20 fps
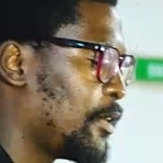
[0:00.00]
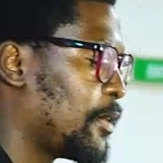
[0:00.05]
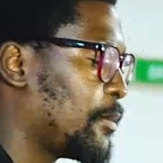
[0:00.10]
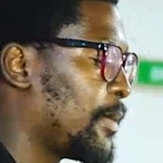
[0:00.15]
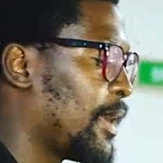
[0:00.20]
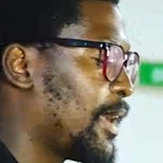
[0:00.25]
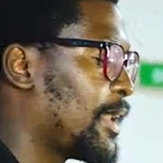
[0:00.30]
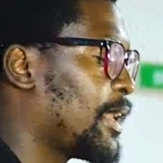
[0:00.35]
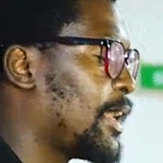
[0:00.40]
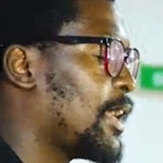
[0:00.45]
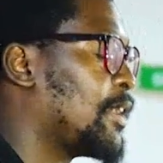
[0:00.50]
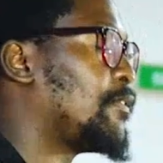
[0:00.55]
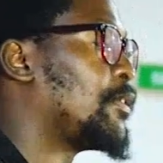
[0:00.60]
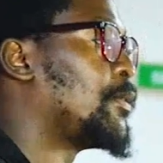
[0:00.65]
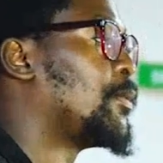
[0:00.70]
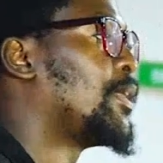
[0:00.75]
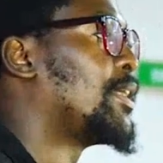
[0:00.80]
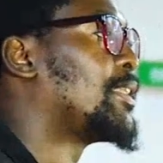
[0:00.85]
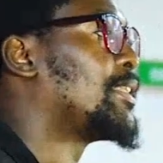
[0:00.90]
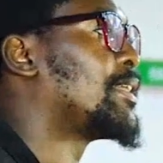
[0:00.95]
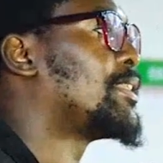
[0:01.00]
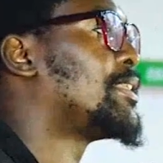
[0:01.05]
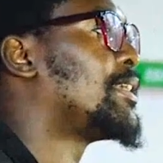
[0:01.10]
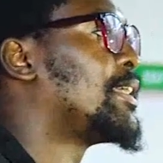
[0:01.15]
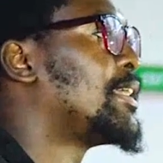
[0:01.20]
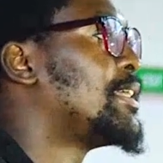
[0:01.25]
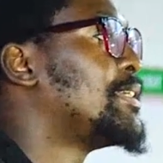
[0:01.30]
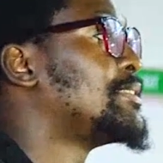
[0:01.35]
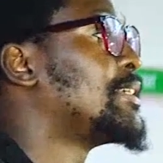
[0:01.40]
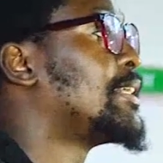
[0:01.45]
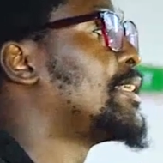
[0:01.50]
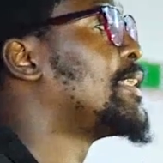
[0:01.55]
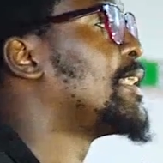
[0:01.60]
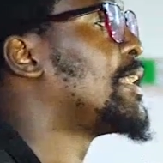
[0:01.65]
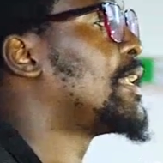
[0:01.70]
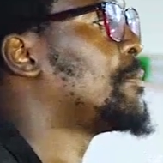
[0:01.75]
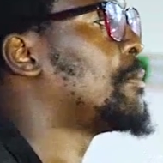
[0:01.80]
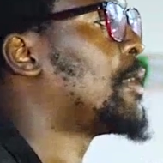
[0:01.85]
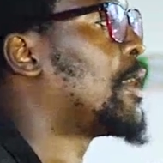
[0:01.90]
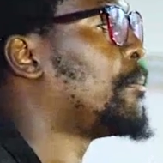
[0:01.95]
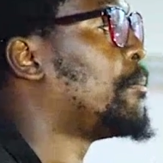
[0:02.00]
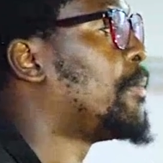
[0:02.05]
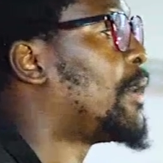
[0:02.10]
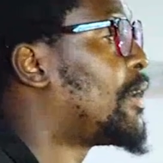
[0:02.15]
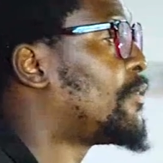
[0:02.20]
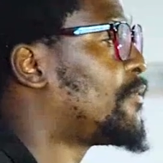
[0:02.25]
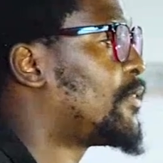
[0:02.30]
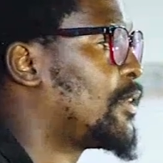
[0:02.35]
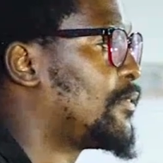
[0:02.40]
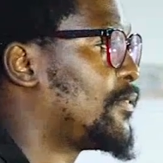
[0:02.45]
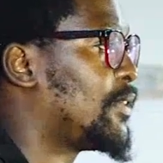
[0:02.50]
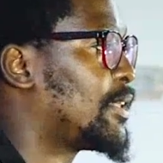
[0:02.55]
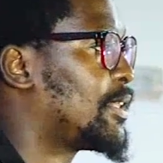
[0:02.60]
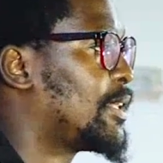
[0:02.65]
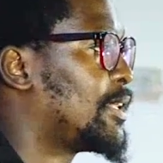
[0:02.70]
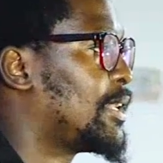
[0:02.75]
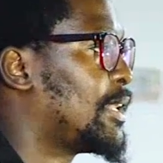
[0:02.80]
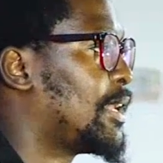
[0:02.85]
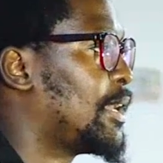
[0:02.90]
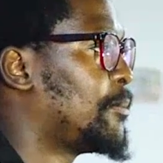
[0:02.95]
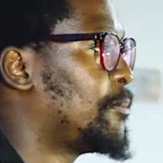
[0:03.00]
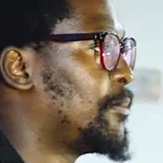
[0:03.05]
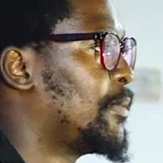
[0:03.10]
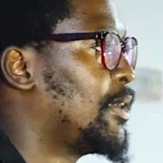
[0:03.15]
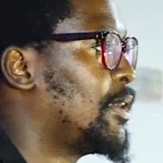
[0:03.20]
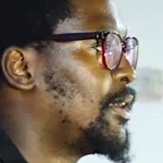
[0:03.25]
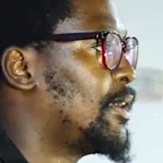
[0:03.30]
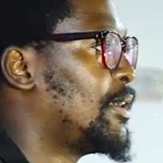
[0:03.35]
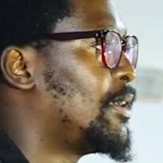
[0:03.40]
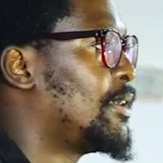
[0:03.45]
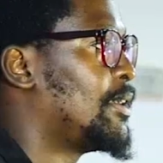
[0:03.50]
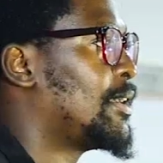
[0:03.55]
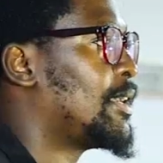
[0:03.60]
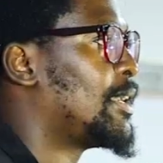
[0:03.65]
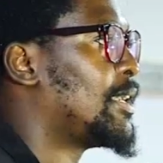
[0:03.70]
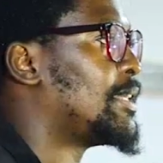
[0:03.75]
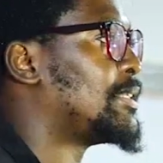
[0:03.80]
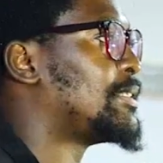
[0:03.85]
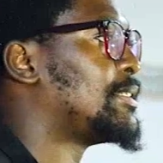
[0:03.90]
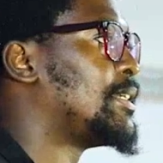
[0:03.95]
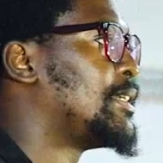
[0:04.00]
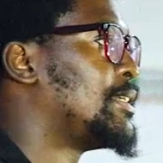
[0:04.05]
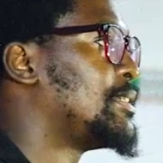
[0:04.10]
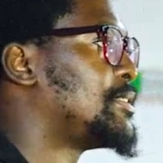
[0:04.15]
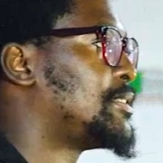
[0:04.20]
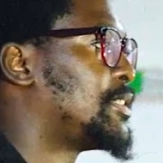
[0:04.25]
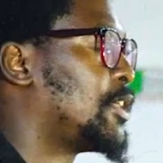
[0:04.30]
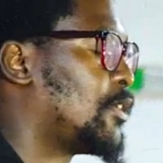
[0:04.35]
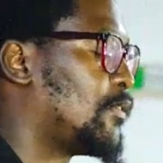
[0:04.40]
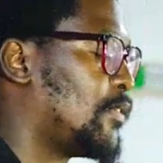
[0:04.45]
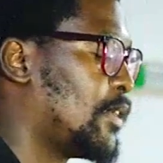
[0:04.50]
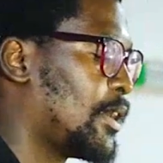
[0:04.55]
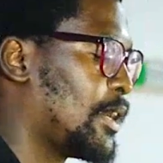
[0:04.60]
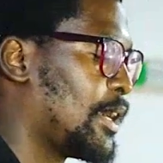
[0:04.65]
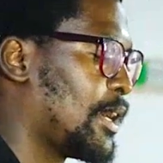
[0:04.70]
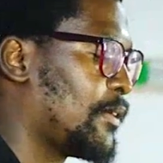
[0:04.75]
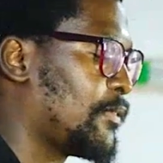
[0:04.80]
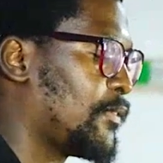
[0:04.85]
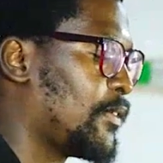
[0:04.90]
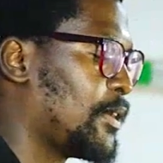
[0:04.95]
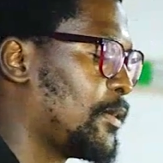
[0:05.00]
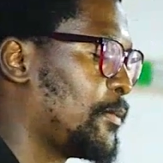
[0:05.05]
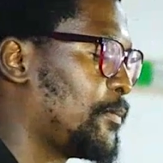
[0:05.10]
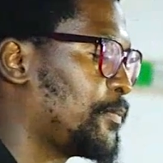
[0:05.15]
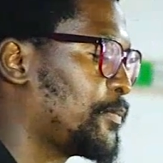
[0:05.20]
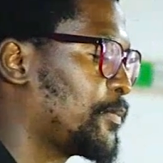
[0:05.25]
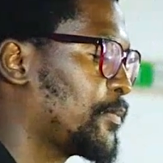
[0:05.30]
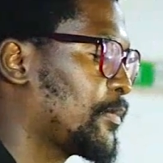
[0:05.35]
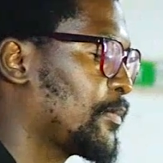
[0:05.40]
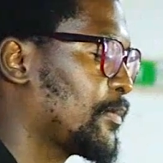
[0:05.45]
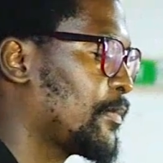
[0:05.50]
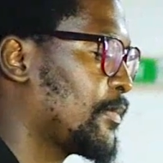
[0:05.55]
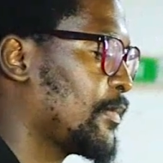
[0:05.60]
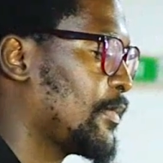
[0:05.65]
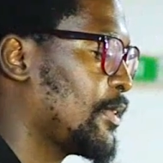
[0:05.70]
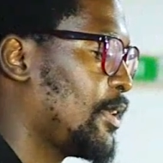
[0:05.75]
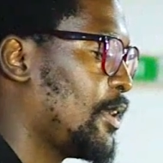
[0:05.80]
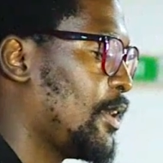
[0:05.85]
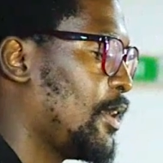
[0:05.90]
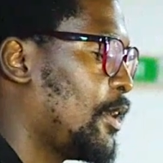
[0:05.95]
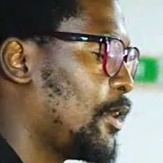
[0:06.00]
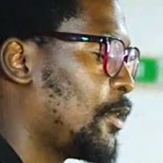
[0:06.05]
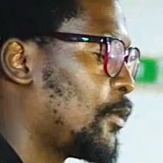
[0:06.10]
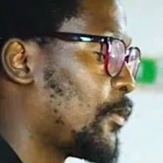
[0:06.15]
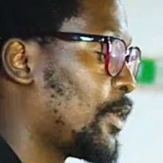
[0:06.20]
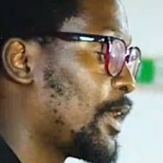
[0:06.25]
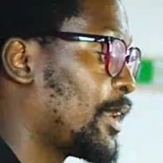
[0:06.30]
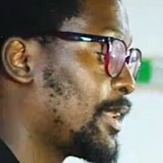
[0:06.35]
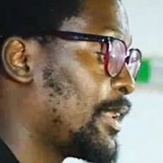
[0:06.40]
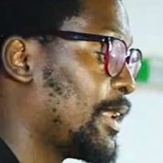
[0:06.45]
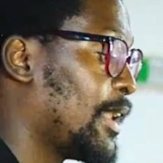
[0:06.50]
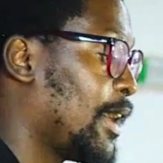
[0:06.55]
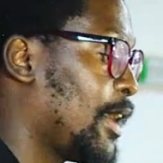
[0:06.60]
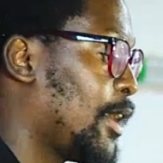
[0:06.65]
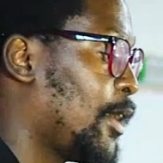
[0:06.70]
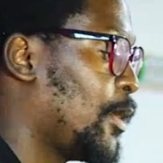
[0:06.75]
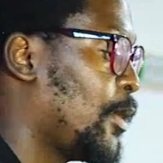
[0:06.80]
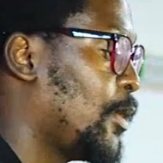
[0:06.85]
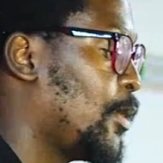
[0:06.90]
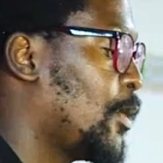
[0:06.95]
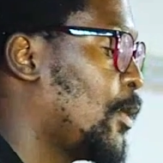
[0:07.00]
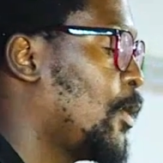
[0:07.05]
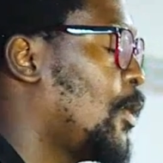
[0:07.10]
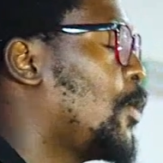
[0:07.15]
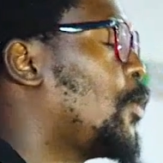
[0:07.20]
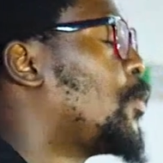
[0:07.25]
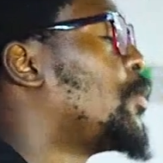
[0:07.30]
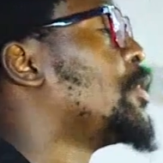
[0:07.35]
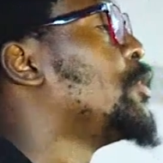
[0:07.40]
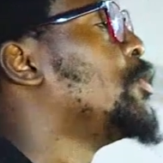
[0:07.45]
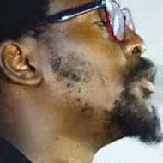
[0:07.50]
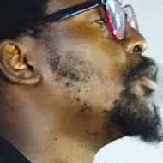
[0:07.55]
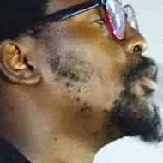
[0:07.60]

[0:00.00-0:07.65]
remind everyone that there is a name above every other name. It is Jehovah Rapha. Right now, we